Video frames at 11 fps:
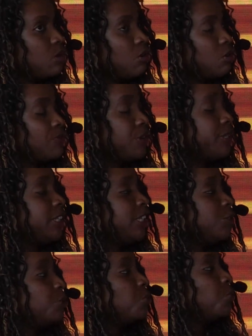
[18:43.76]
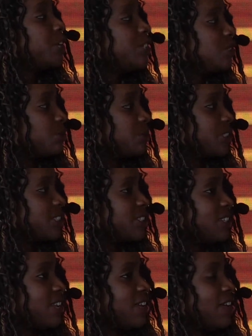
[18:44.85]
or very little resources,
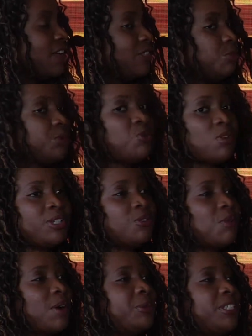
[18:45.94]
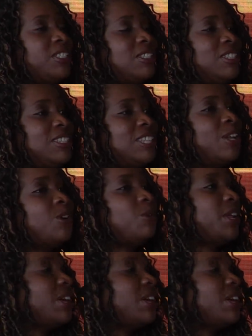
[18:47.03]
and then we wonder why they go down